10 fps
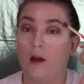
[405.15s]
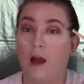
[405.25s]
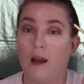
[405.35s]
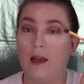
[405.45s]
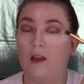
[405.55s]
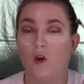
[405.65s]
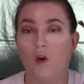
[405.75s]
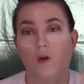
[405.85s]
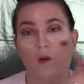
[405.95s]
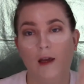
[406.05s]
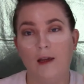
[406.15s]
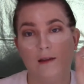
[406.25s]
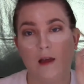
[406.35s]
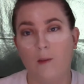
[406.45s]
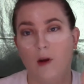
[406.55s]
Kind of in your
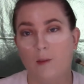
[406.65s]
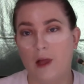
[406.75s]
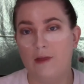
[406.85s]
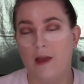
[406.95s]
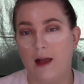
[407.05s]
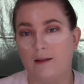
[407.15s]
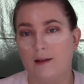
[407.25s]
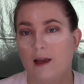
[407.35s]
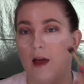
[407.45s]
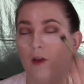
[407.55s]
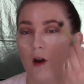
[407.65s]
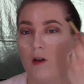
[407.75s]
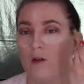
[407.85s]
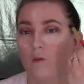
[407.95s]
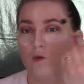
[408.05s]
crease, I'm going to blend that
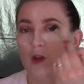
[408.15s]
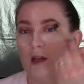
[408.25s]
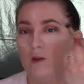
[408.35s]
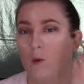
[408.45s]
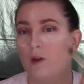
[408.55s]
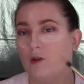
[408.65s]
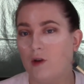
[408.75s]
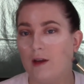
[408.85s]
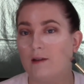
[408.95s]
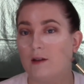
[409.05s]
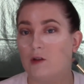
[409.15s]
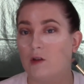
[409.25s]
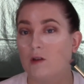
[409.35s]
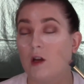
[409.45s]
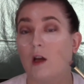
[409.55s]
together just where the
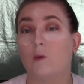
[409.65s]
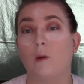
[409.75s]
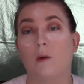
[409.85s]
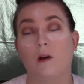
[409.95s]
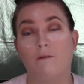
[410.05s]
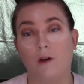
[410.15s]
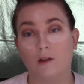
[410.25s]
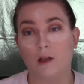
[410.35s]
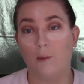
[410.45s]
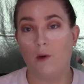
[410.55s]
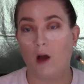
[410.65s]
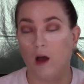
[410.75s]
transition starts, where we put our first couple